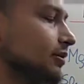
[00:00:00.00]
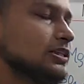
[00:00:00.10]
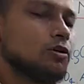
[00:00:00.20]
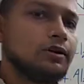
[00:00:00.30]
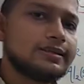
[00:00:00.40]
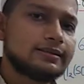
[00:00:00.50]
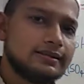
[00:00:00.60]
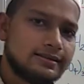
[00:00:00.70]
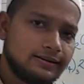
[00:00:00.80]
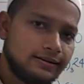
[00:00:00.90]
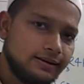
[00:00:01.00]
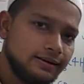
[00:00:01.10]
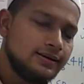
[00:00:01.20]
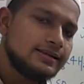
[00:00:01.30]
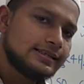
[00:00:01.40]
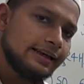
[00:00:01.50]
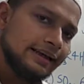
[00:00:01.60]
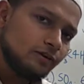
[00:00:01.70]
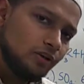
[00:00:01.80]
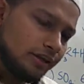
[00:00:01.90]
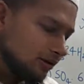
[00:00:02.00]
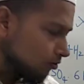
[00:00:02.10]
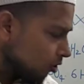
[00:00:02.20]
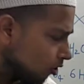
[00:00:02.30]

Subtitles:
salt is concerned, sir, it will give